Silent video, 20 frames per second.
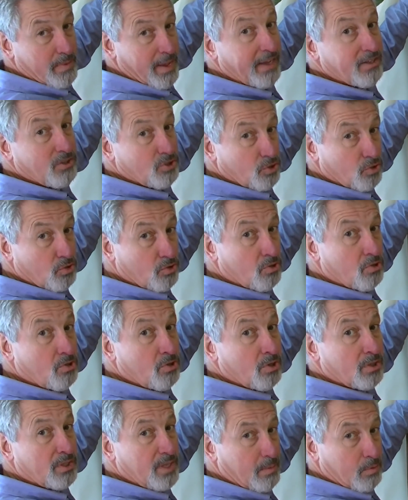make
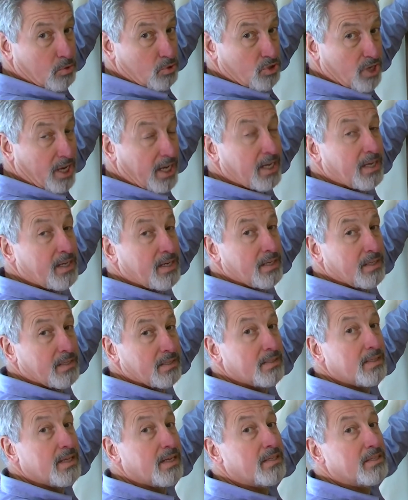sure, double check,
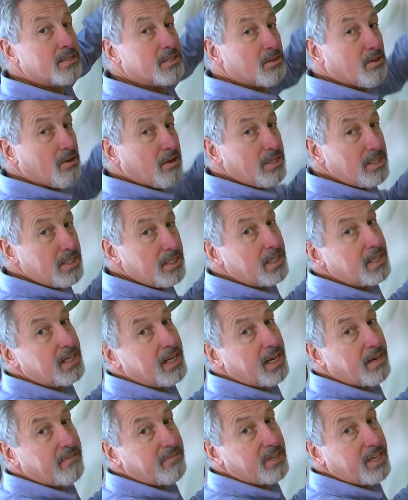that it slides in and
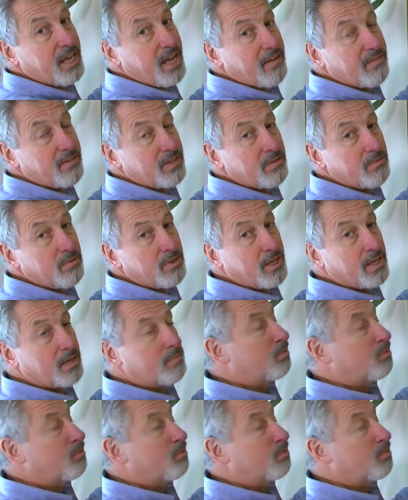out of the cavity without a